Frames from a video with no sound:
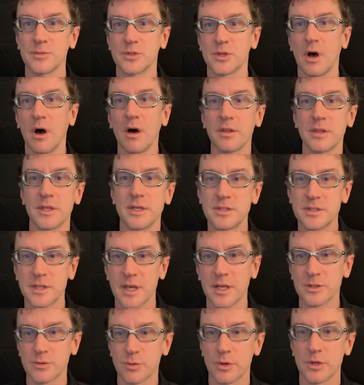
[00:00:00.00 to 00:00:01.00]
all these
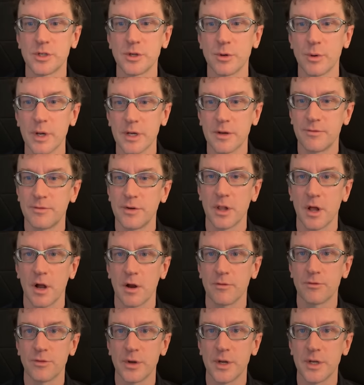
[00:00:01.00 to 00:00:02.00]
things we're doing to fill our
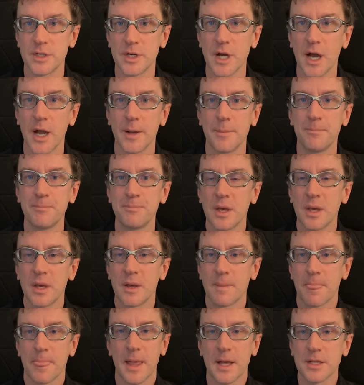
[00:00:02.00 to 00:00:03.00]
free time,
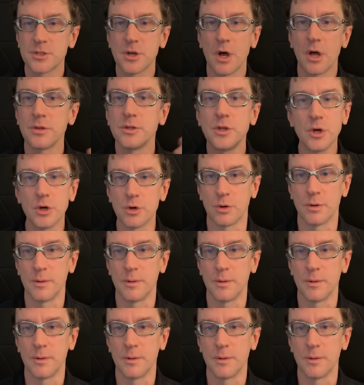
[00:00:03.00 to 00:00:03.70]
that's all new.